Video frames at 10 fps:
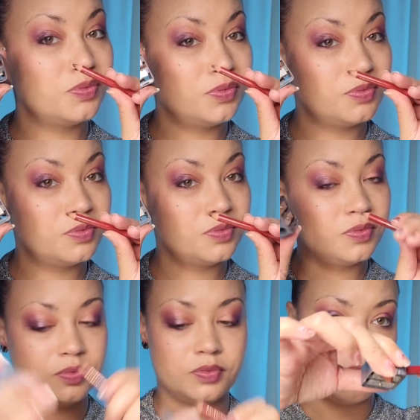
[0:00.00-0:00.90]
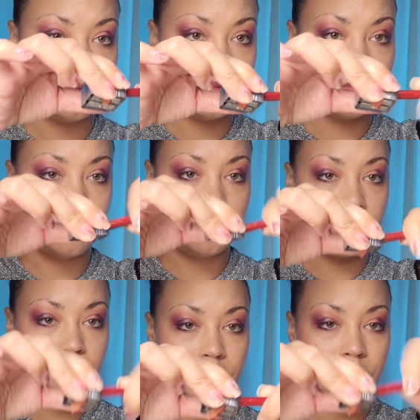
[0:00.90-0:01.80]
I think it's a Revlon pencil.
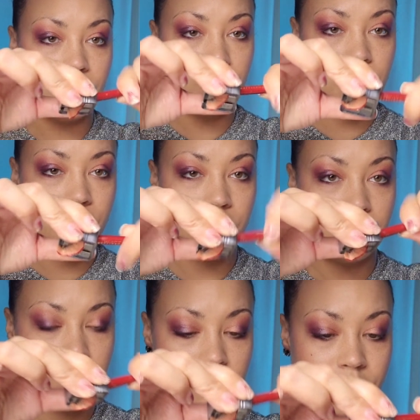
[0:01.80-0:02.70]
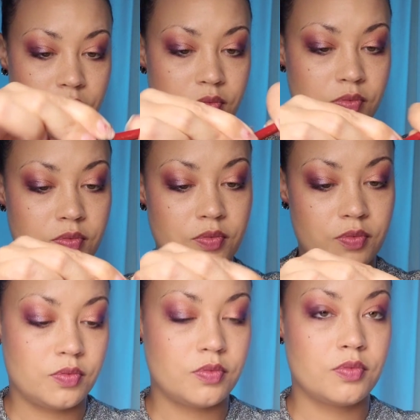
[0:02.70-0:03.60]
You always want to make sure that
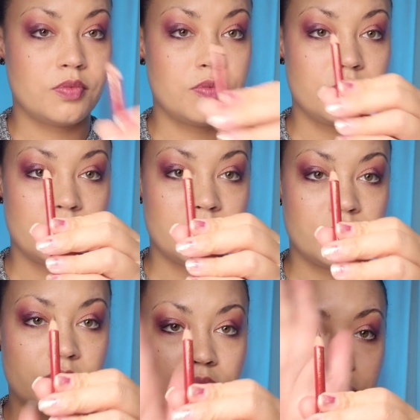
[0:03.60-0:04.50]
your pencil is sharp.